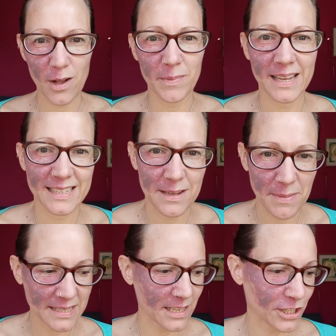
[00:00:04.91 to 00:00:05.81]
It's a
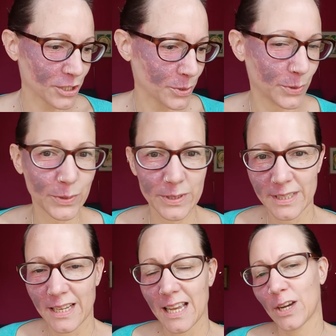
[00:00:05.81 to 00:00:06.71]
massage tool
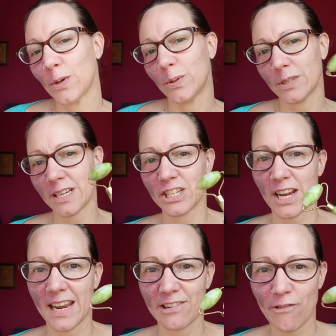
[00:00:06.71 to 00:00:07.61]
called a
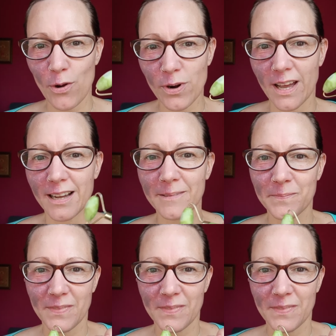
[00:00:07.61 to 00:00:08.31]
Jade roller,